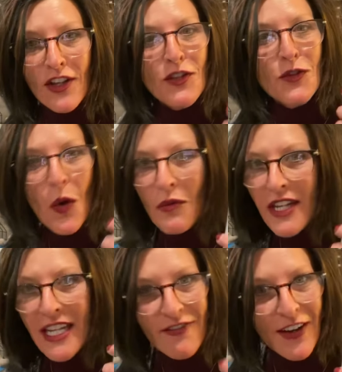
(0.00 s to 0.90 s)
You don't
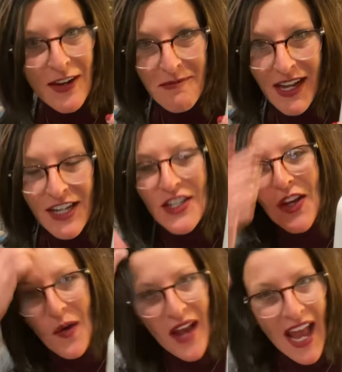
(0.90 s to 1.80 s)
need very much,
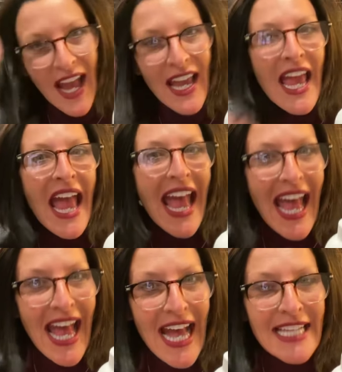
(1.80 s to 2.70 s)
okay?
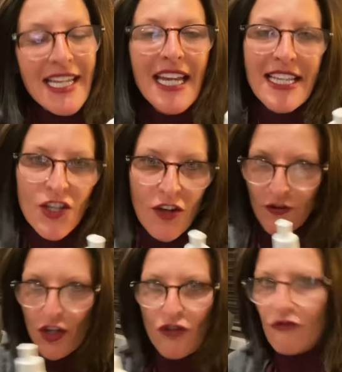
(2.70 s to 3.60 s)
And it's good for you